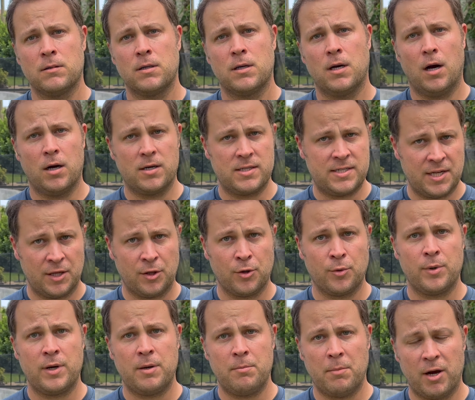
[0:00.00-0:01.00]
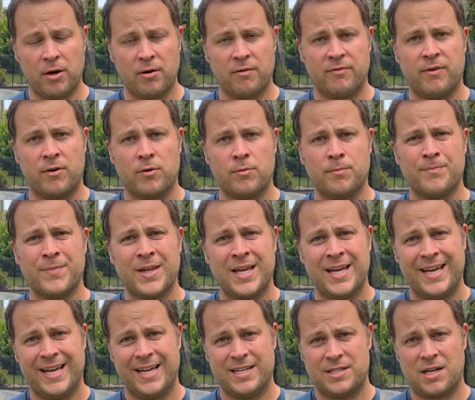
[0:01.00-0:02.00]
auxiliary microphone,
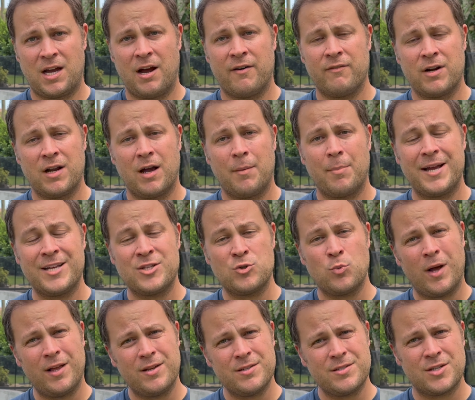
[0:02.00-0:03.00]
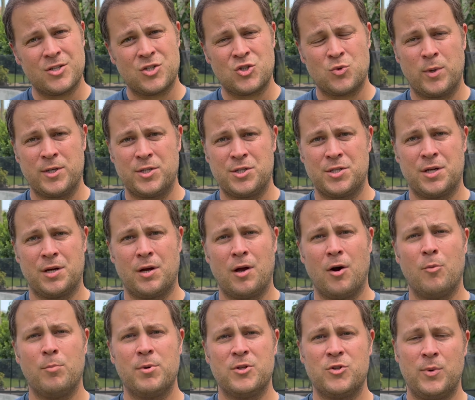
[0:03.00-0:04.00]
it's covered up, as well as the switch to go
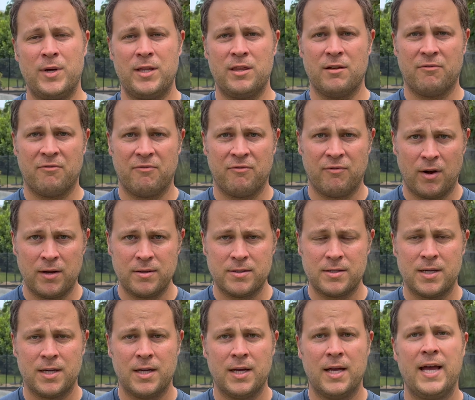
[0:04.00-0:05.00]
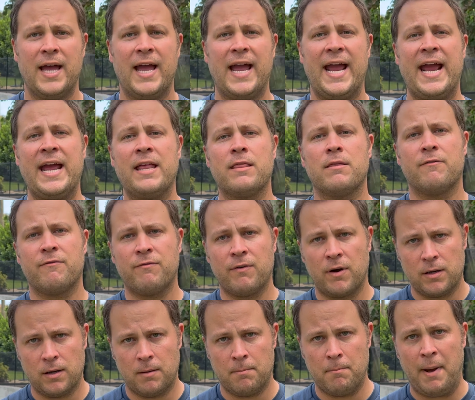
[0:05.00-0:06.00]
between the front
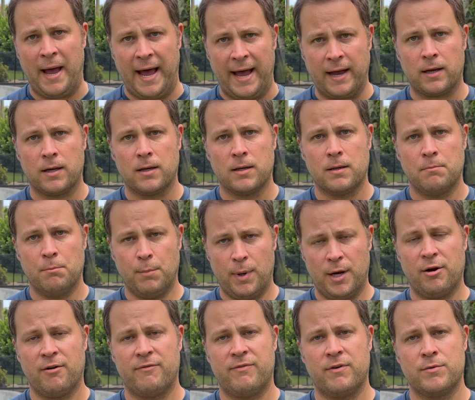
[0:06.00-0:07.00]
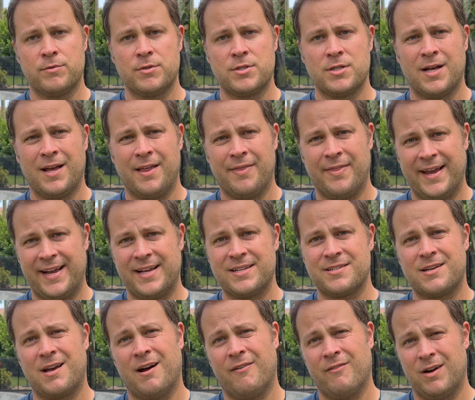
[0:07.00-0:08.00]
and back microphones. That gets
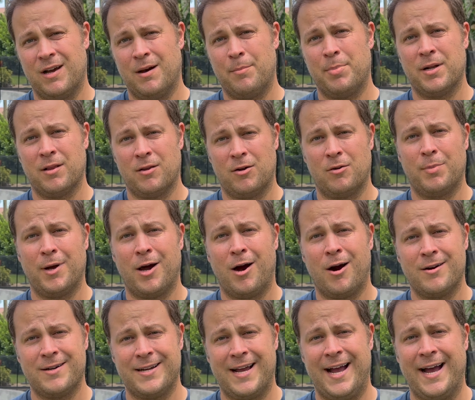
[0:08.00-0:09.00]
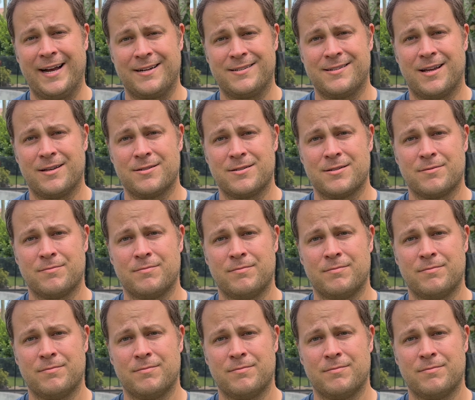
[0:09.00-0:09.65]
covered up and a little bit hard to access.